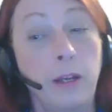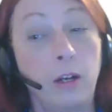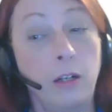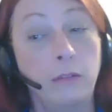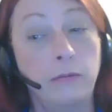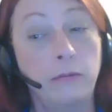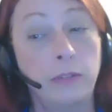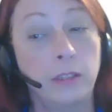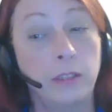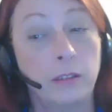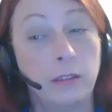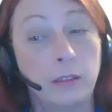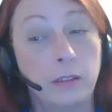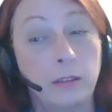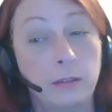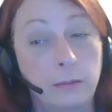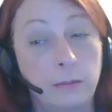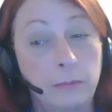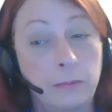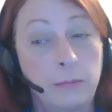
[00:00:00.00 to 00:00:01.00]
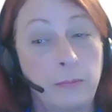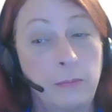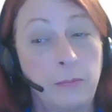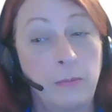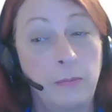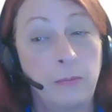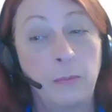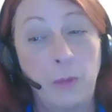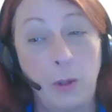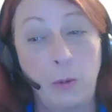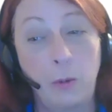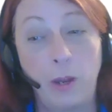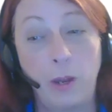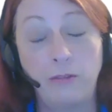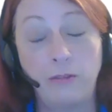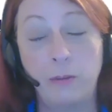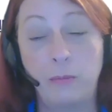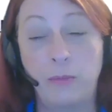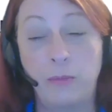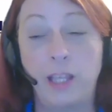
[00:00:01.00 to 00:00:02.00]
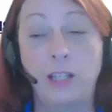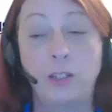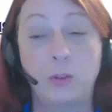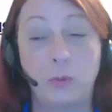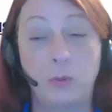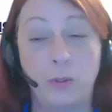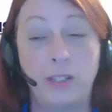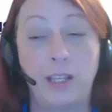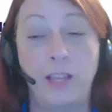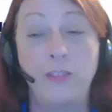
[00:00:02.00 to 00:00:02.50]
office away from things wow.